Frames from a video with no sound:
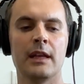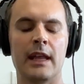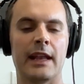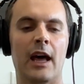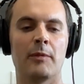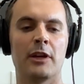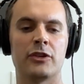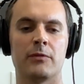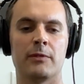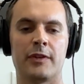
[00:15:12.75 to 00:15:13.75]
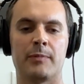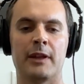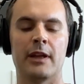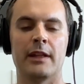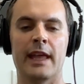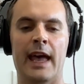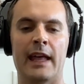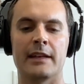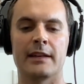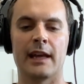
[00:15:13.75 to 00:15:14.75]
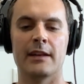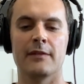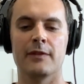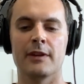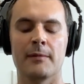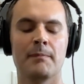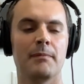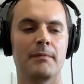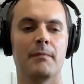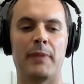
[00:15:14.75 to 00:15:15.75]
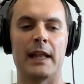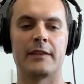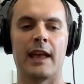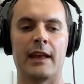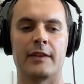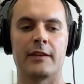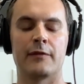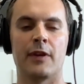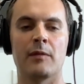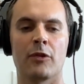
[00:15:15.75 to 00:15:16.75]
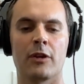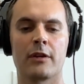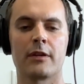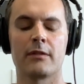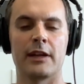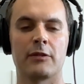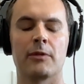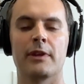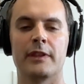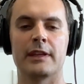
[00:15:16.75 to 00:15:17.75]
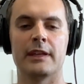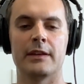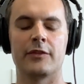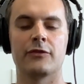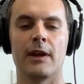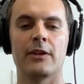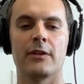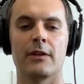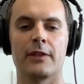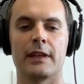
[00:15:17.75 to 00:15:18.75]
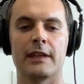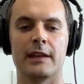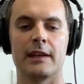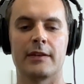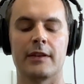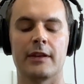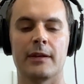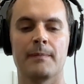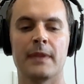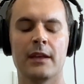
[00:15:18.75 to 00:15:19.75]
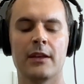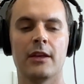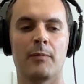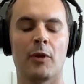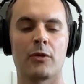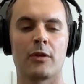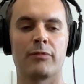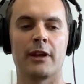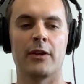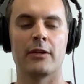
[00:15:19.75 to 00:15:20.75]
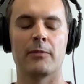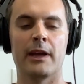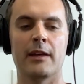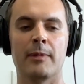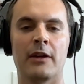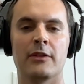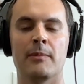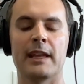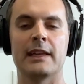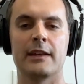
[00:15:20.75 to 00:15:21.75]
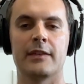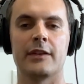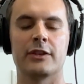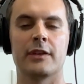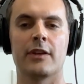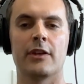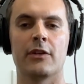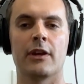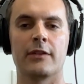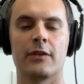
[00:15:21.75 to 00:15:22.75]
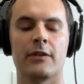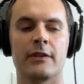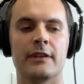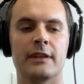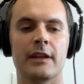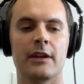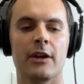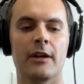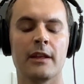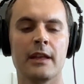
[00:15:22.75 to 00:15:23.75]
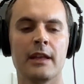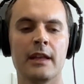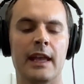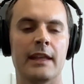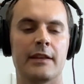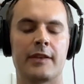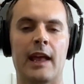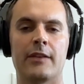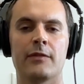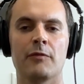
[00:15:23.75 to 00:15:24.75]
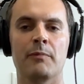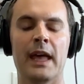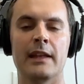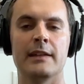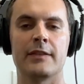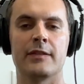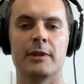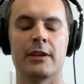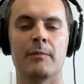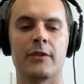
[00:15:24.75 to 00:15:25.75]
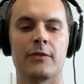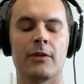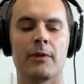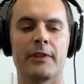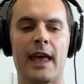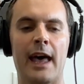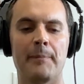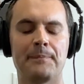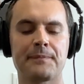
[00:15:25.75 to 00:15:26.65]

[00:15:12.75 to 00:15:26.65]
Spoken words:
And how much should we spend on that? And kind of a bet sizing framework, like really thinking as a trader, thinking as a poker player in a way about you're making decisions under uncertainty here. And the size of your bet needs to be commensurate with that.